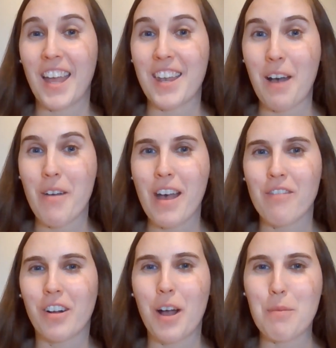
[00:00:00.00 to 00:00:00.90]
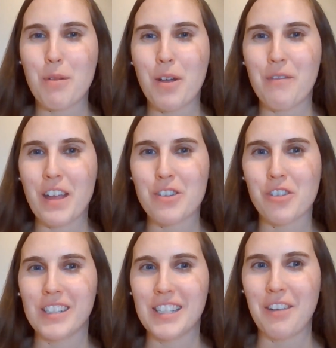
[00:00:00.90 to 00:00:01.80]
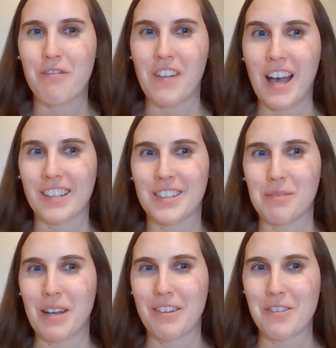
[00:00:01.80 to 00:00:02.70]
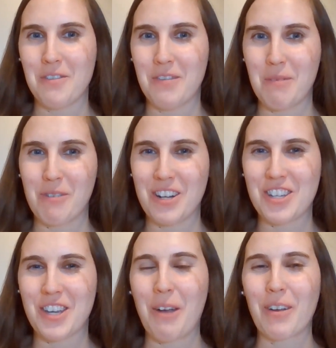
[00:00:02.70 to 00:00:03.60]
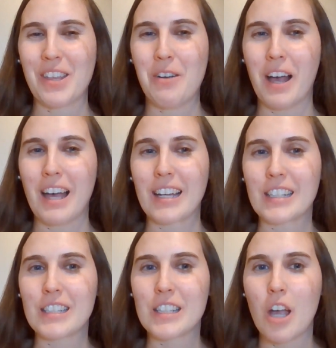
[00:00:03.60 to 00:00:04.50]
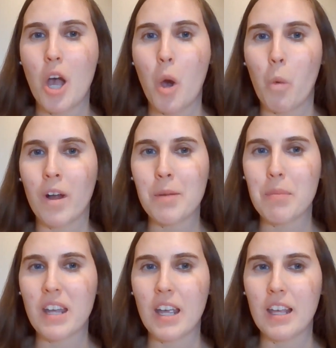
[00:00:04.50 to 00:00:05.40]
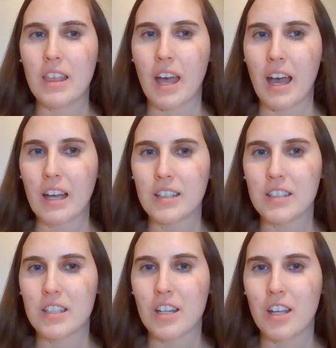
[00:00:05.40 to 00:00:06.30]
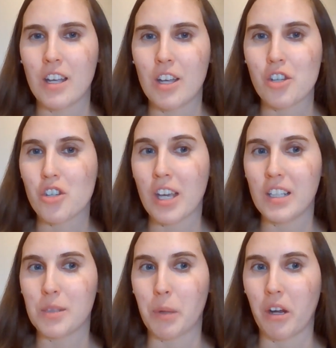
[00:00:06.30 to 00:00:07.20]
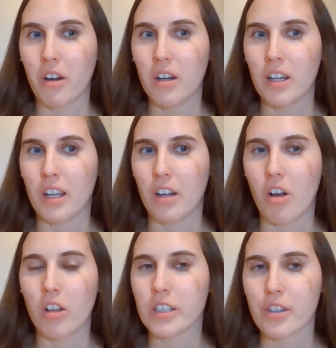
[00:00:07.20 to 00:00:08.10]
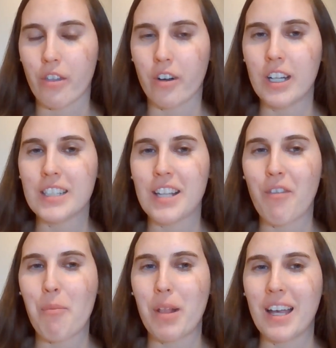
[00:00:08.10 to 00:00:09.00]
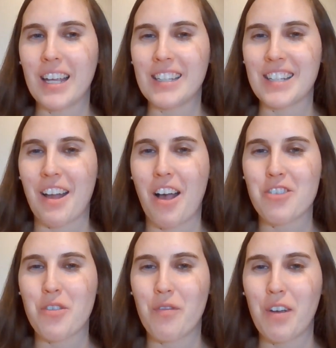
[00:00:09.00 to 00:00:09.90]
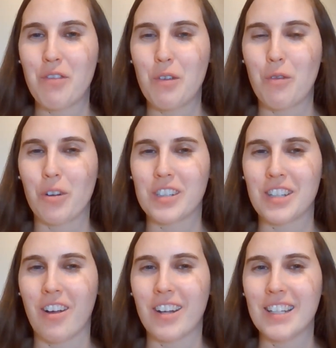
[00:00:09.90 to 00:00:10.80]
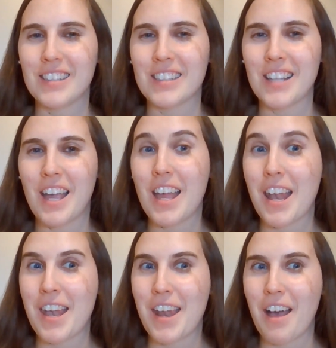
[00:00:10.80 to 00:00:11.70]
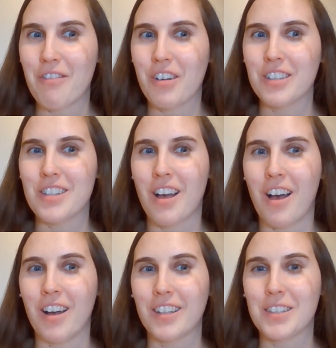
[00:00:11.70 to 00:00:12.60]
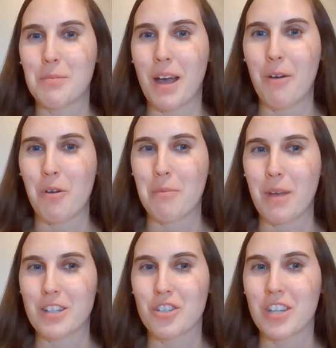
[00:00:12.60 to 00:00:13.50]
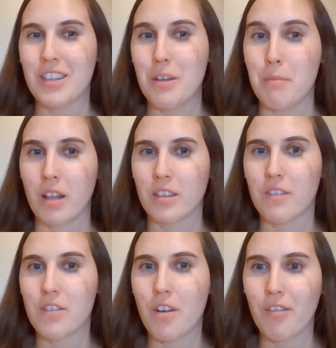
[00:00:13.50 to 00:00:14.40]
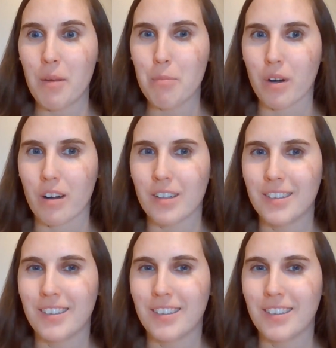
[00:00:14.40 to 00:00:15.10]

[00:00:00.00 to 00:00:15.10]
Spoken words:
Now I have a couple of interesting facts about November to share with you guys. One being that Shakespeare, in all his 37 plays and 154 sonnets, never talked about or mentioned the month of November.